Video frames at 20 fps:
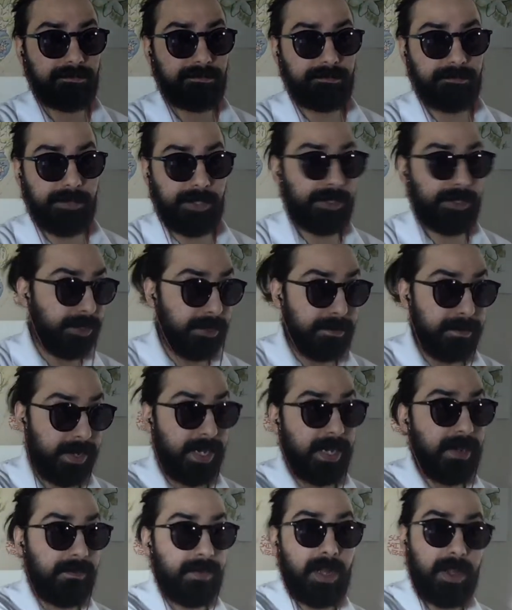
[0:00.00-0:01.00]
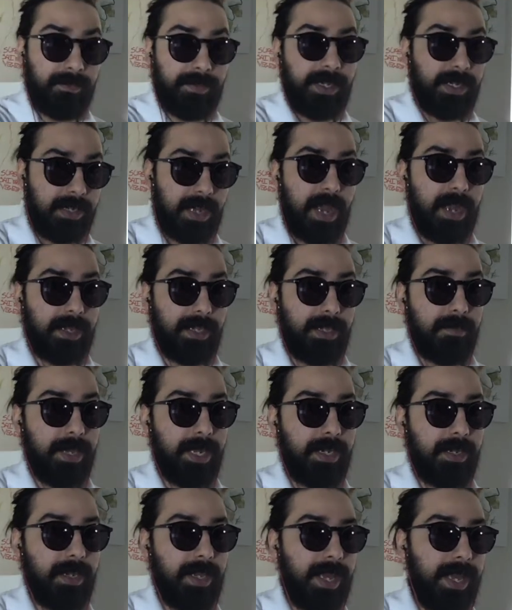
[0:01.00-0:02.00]
this should be an evolving
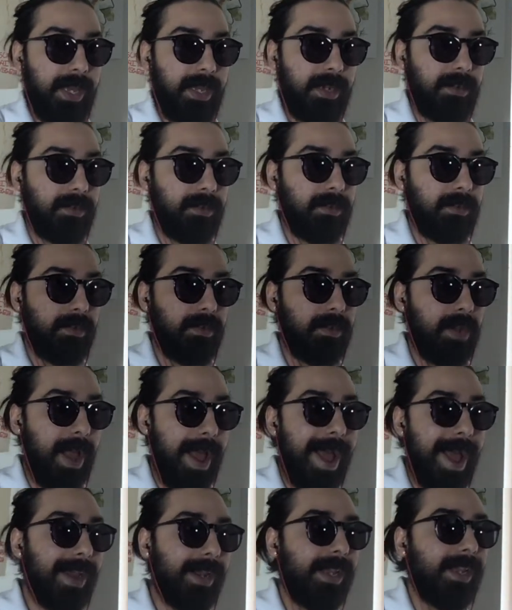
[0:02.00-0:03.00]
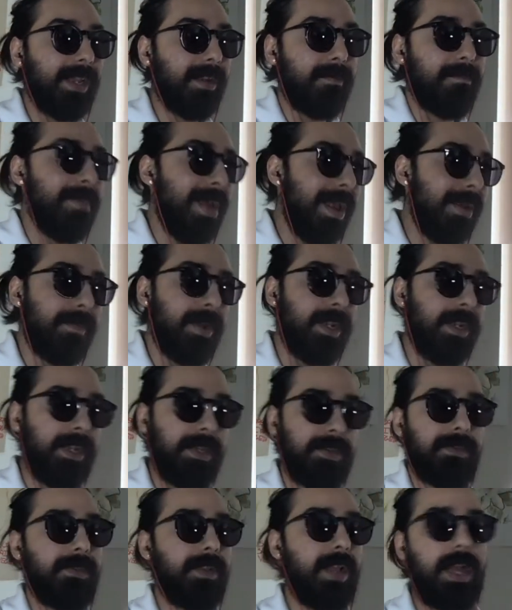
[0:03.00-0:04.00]
document and adding an amendment
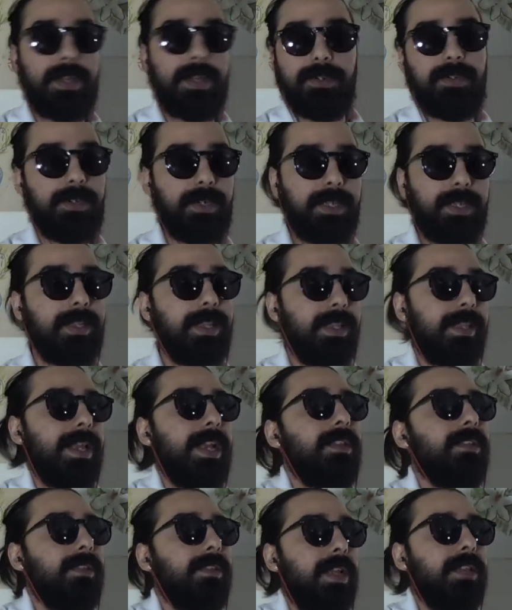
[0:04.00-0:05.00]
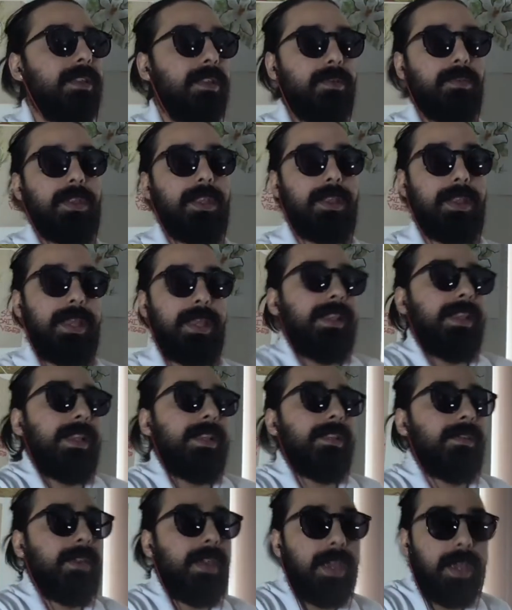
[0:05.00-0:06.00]
is not that's not the only thing
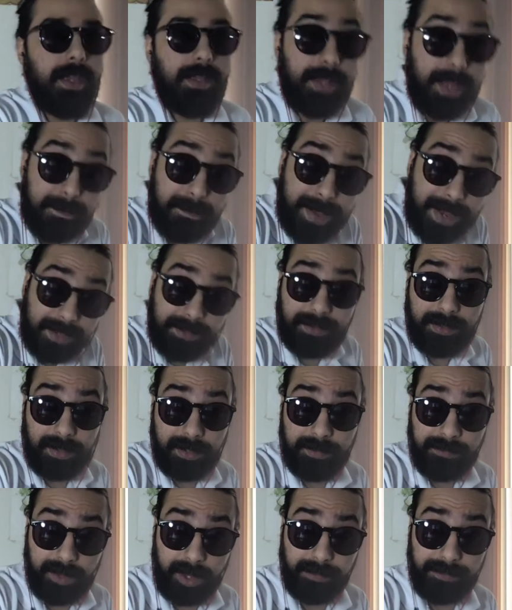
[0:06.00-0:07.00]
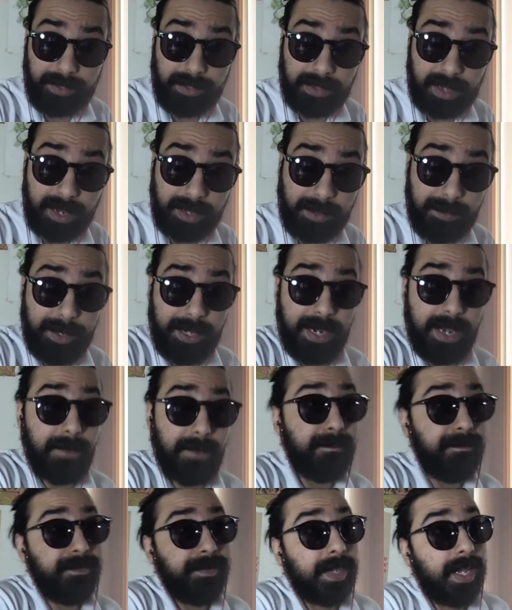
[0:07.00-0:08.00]
that's that makes it an evolving document now
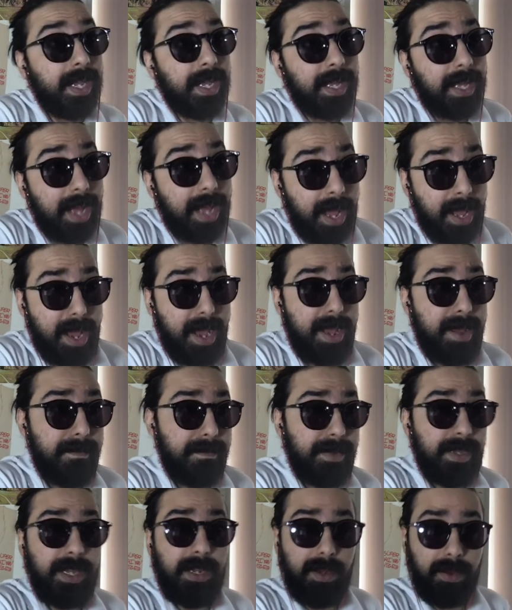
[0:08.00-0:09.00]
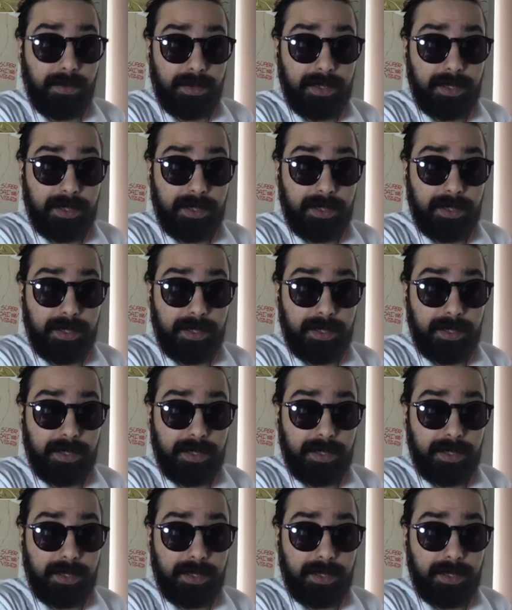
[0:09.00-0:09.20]
i, I you know